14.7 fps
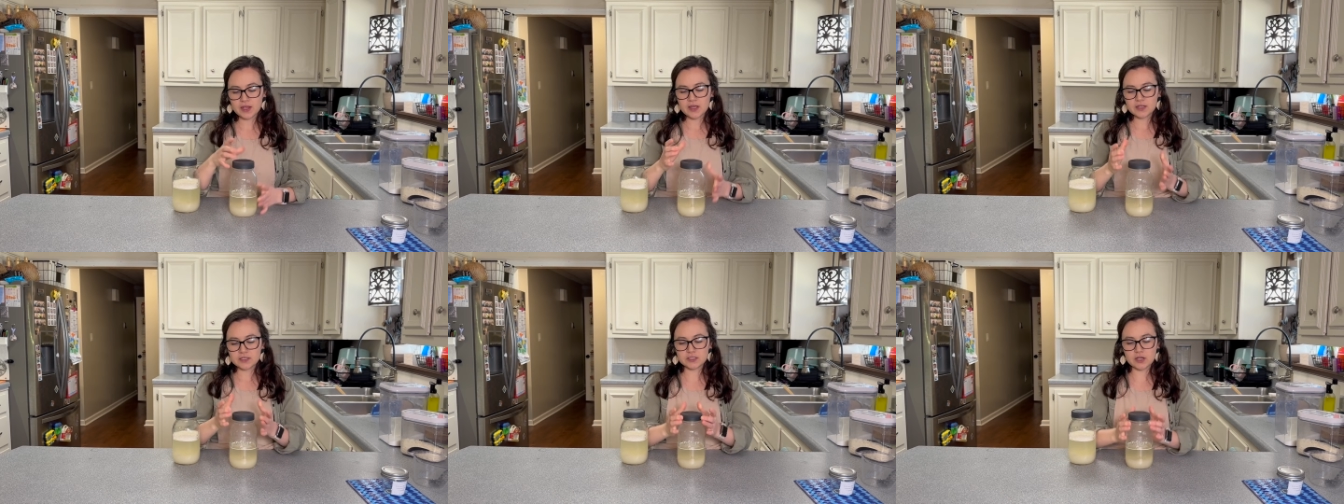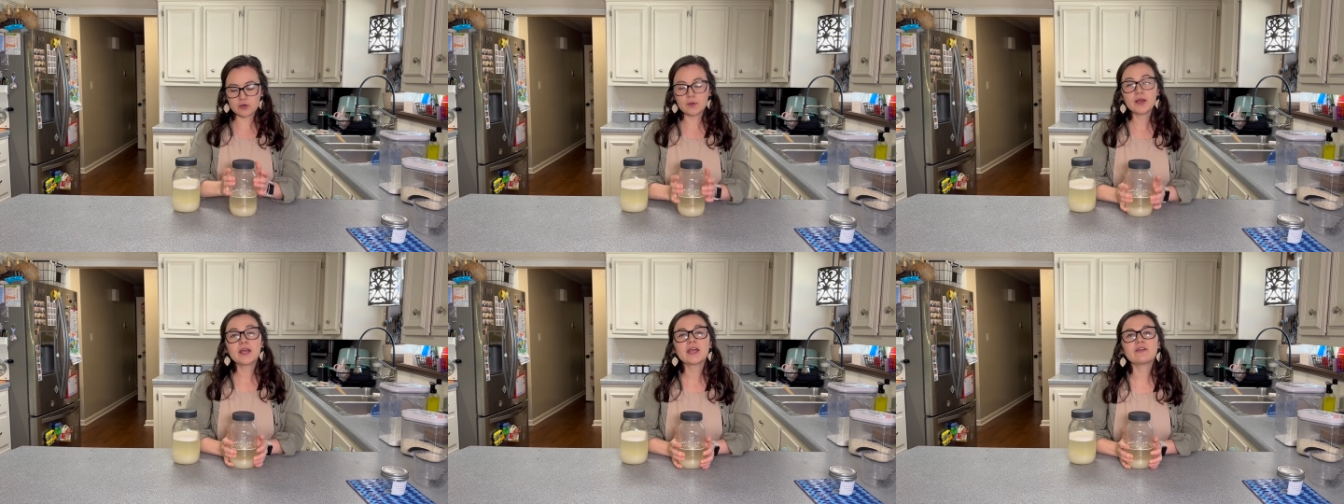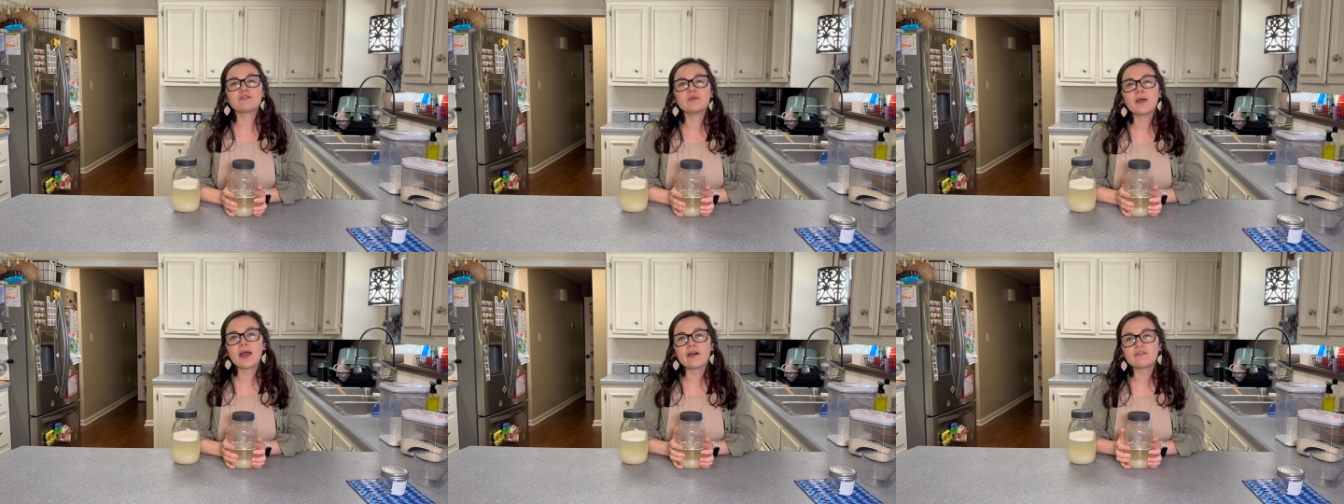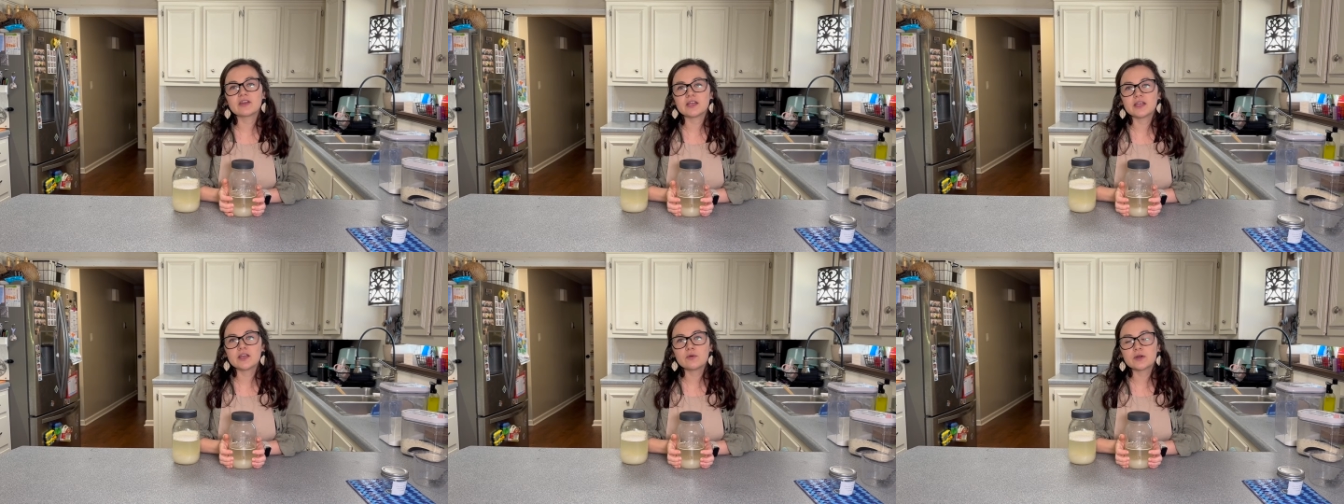So if you have
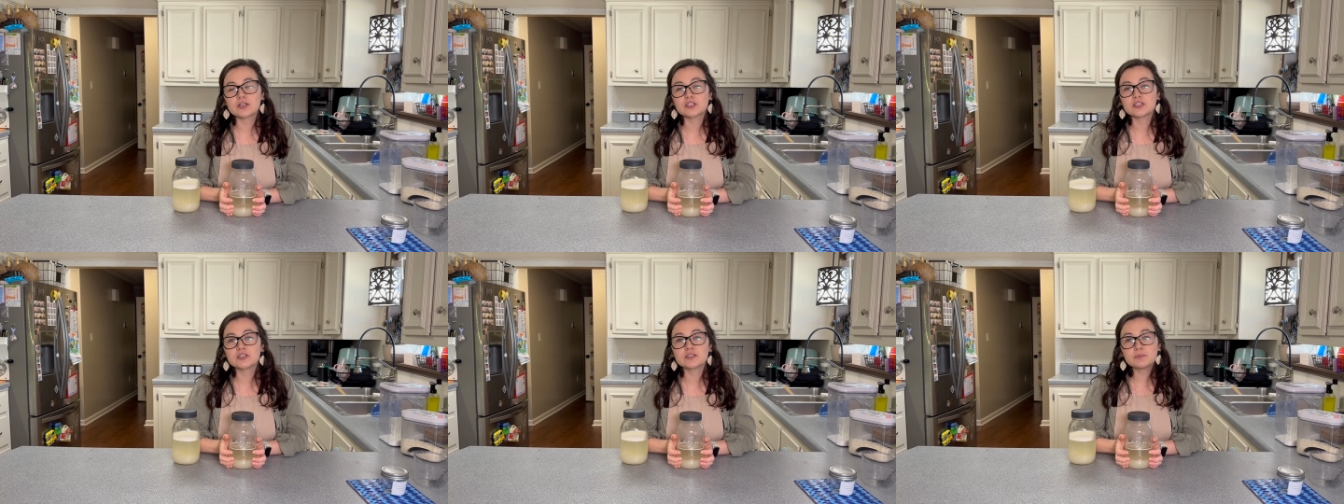any questions,